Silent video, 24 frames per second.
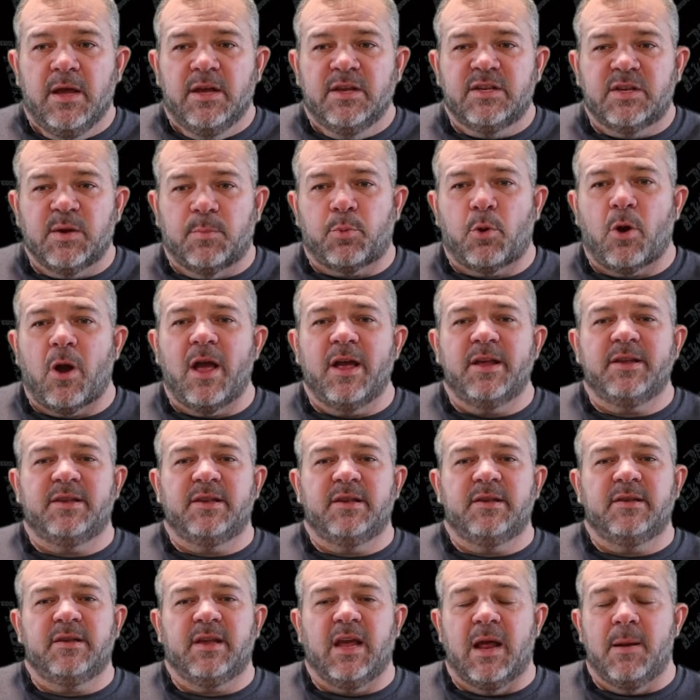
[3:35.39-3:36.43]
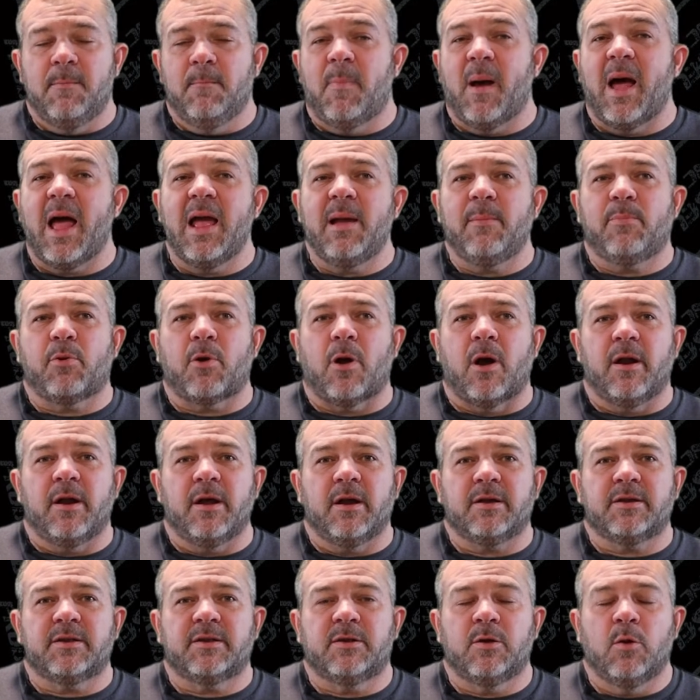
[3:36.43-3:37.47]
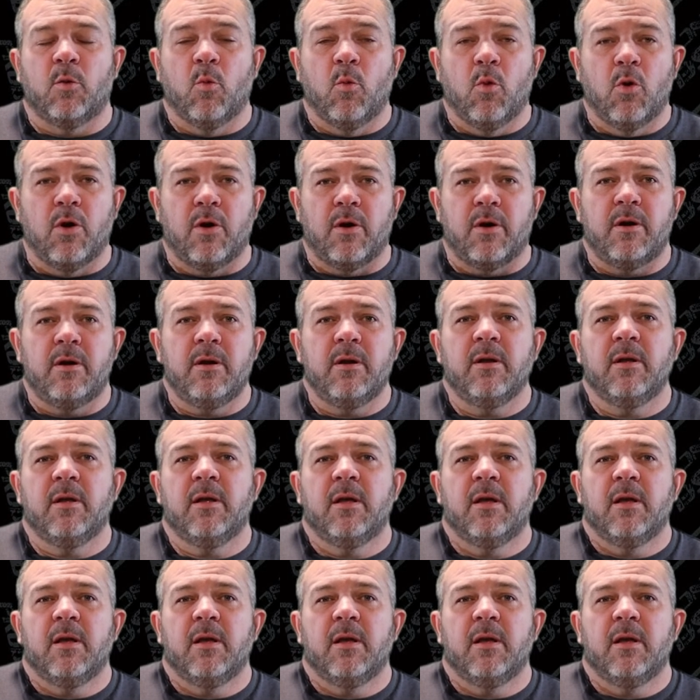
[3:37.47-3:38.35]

Surprises and byproducts were